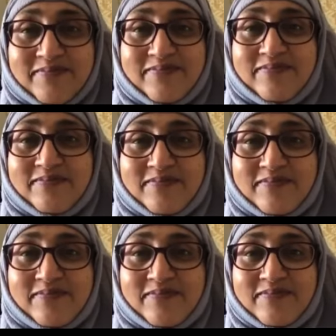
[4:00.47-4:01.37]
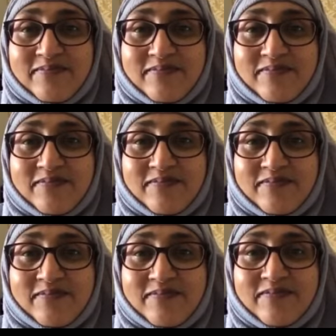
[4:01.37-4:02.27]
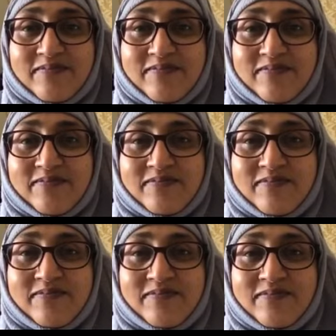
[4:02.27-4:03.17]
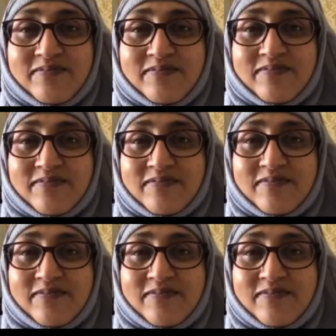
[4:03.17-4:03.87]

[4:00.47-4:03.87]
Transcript: The person shown says nothing.